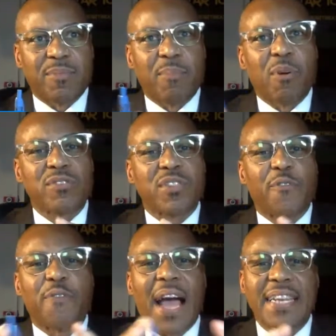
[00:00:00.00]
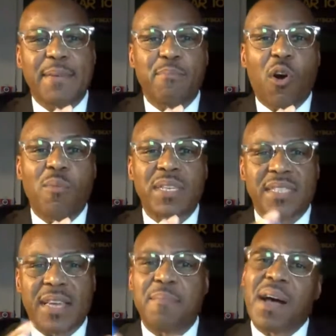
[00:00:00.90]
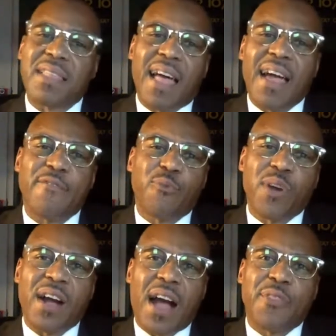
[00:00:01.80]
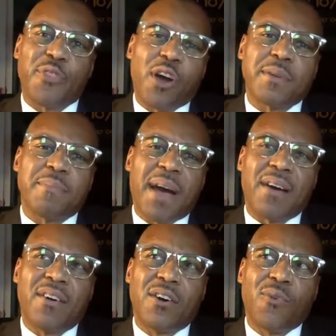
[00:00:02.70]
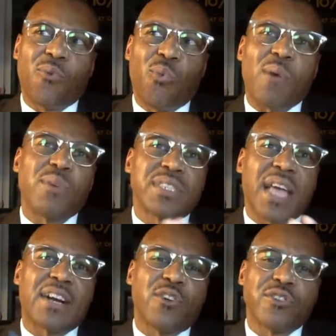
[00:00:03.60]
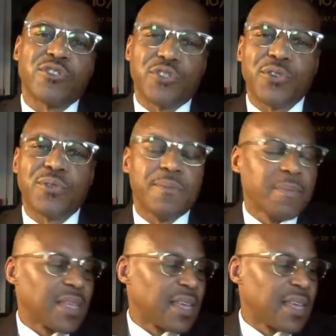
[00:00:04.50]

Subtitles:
most defining moments in my life where I thought about what was I going to do.